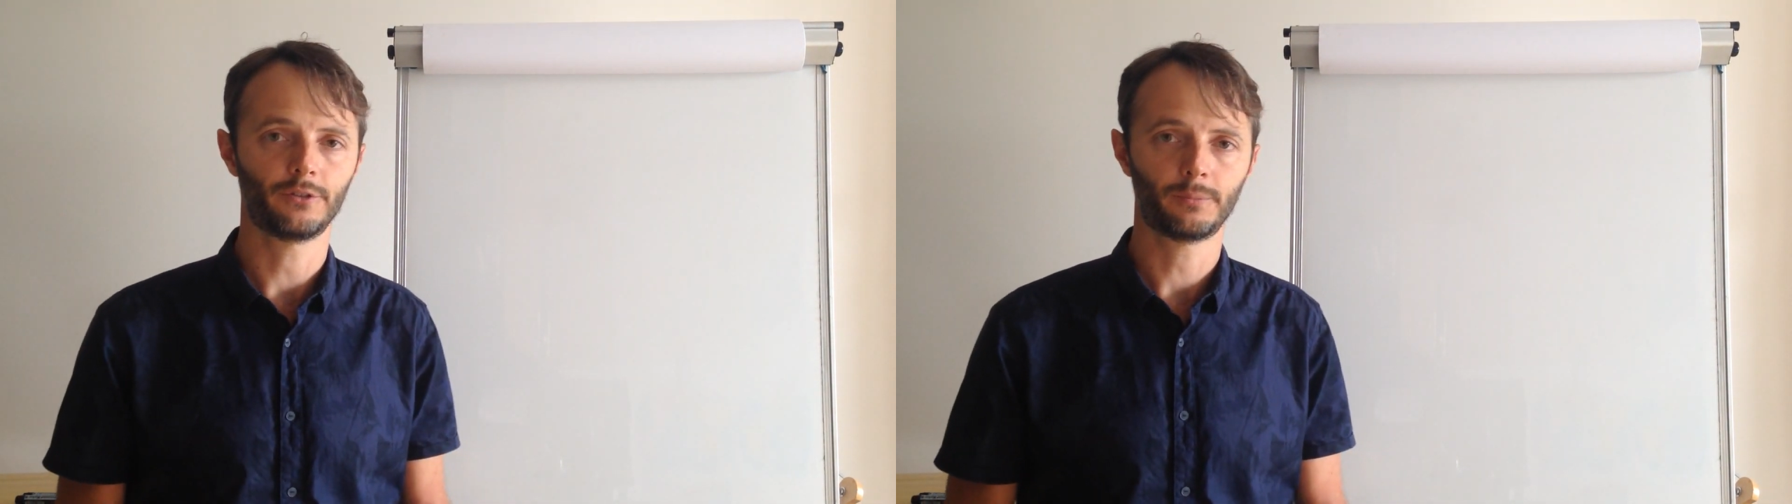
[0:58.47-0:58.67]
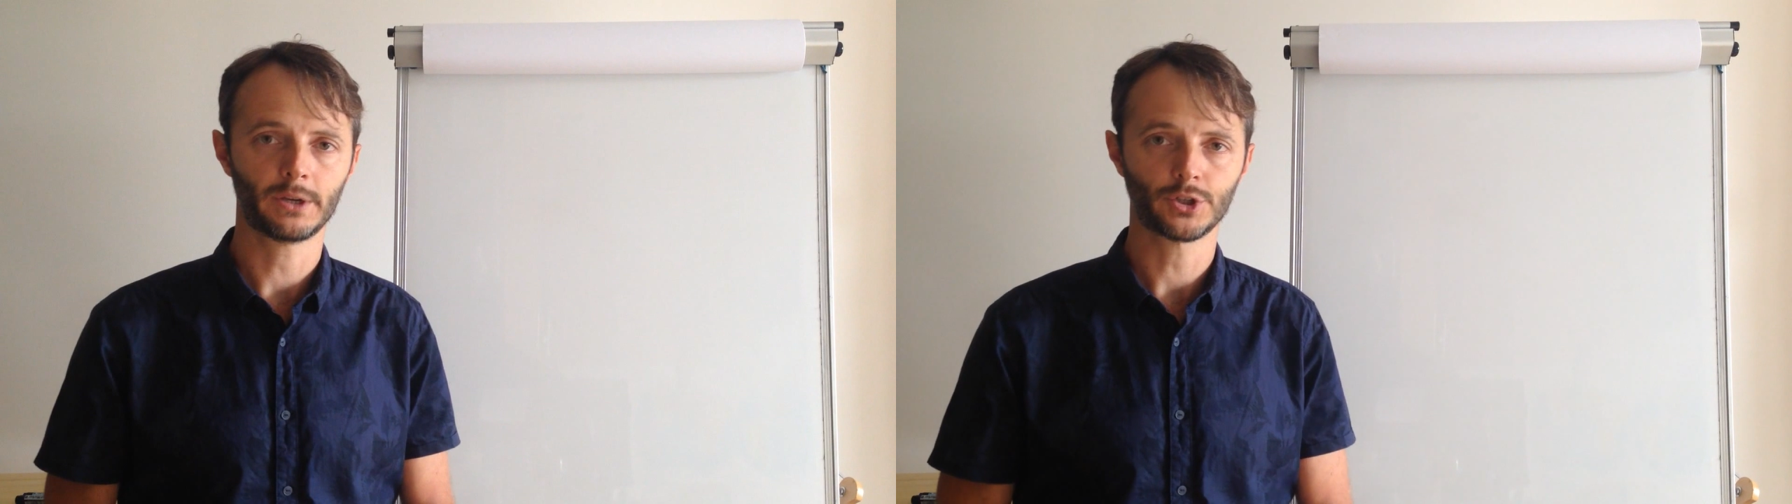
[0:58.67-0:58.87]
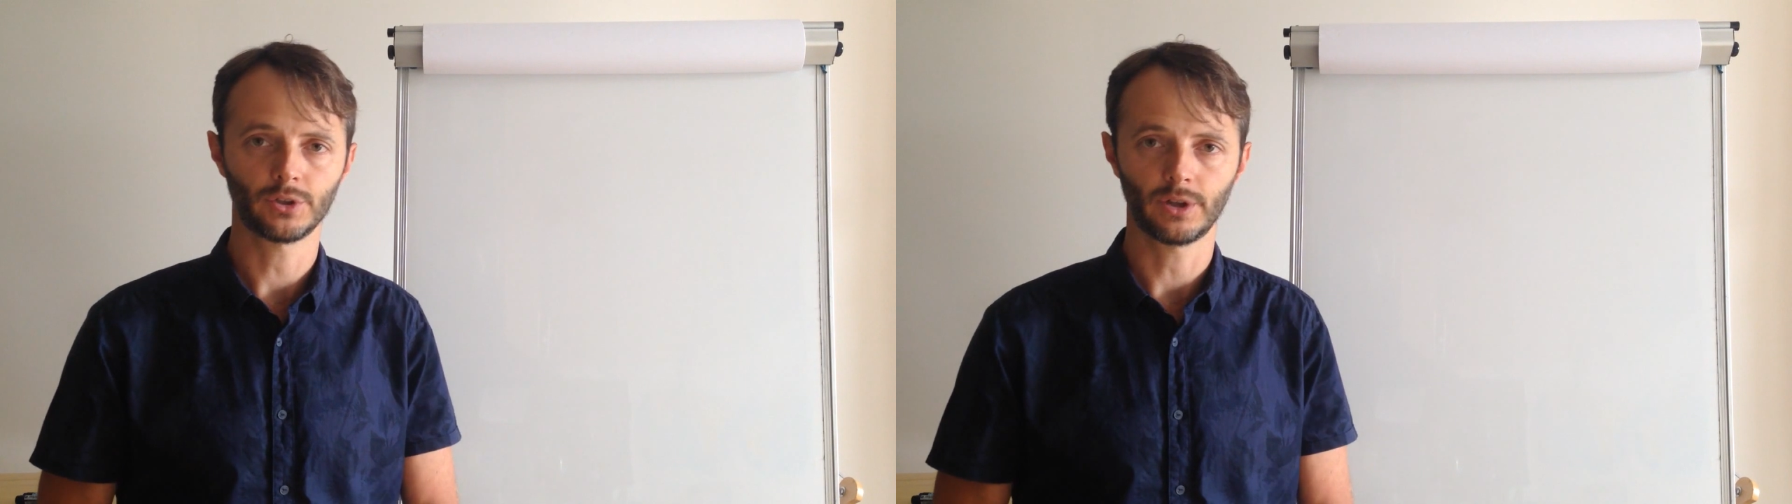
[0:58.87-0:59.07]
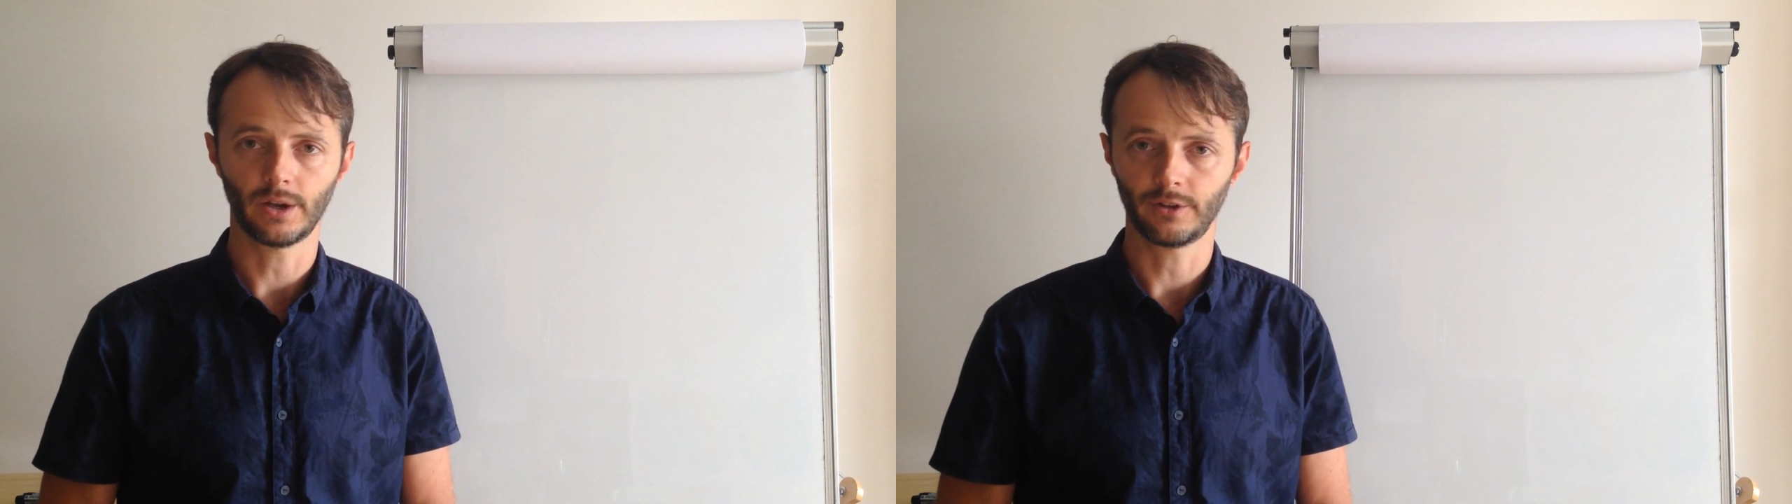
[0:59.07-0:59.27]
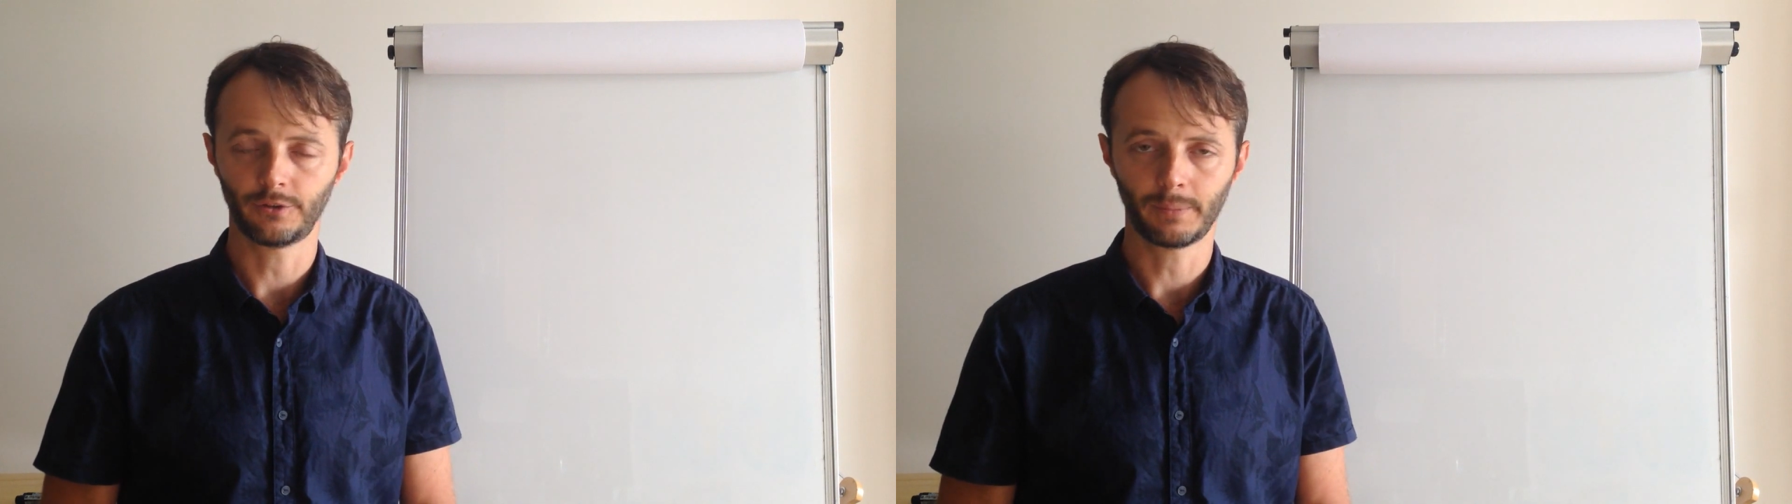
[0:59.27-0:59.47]

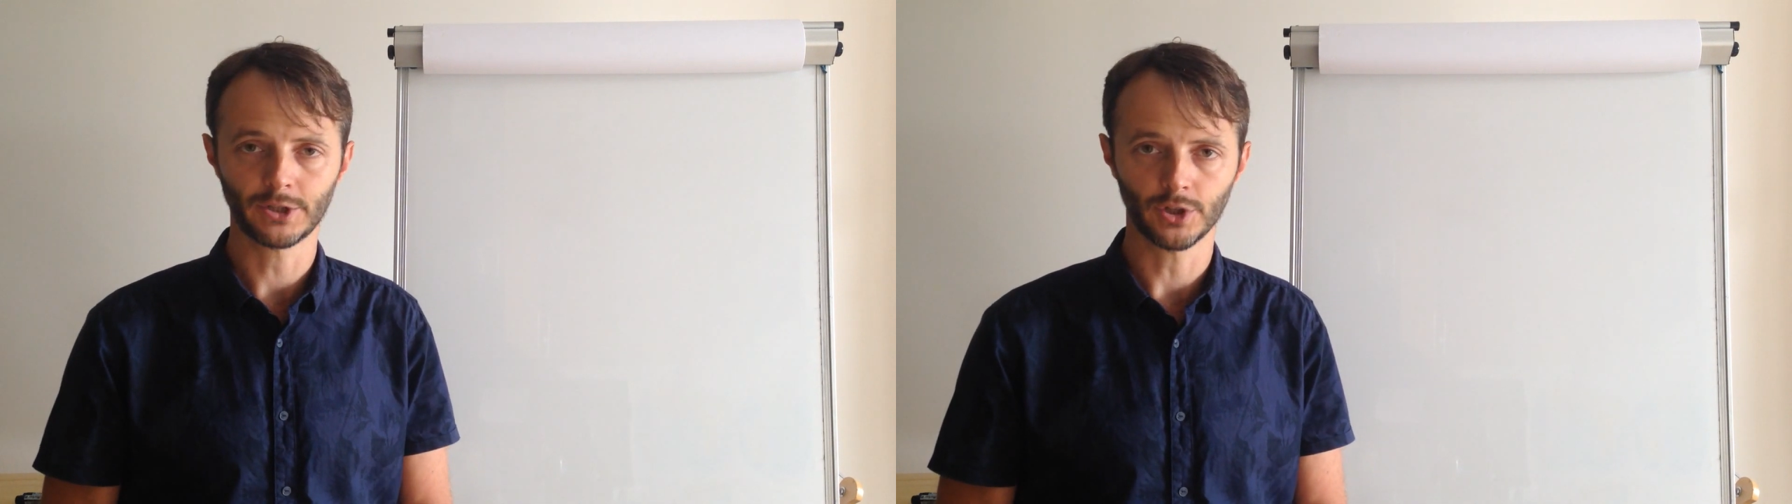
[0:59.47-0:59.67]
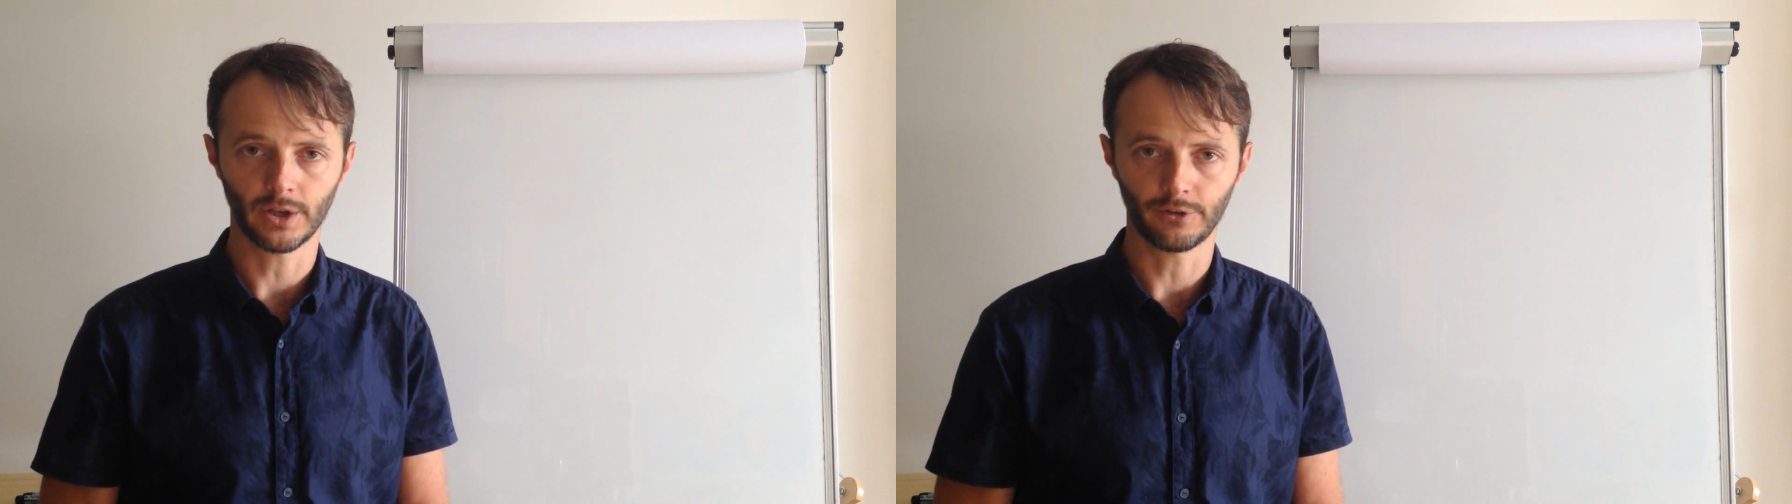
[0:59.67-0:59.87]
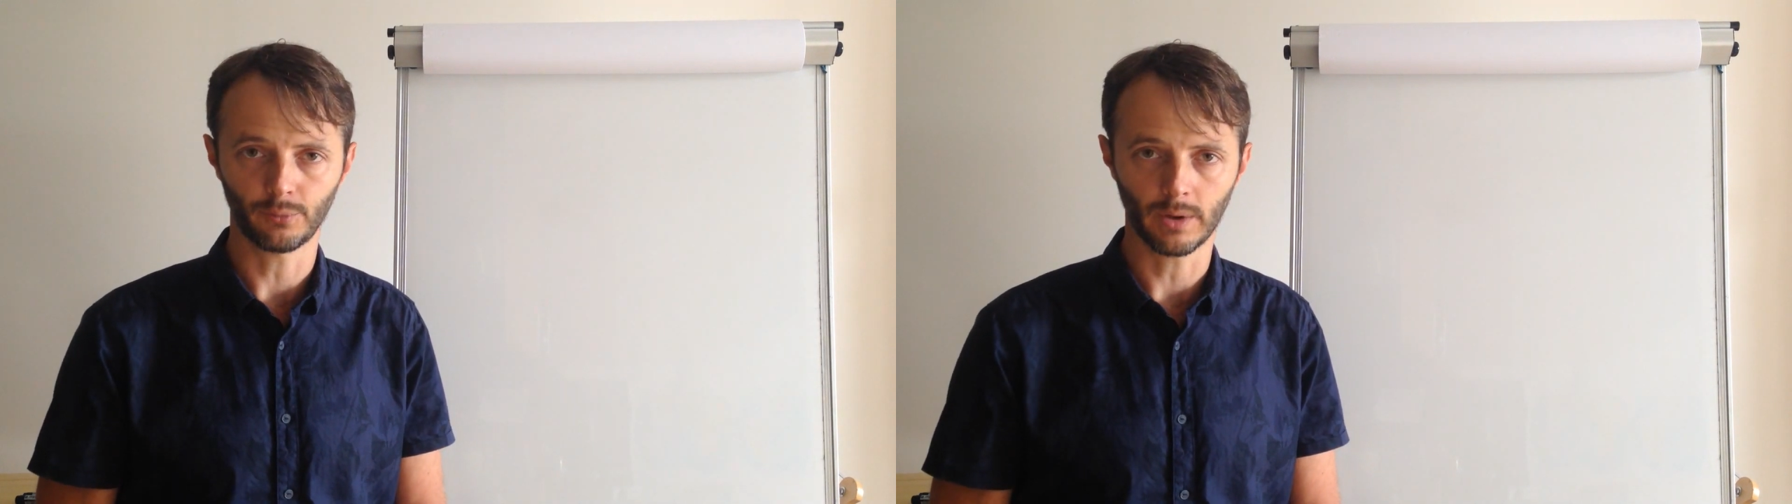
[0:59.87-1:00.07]
specialized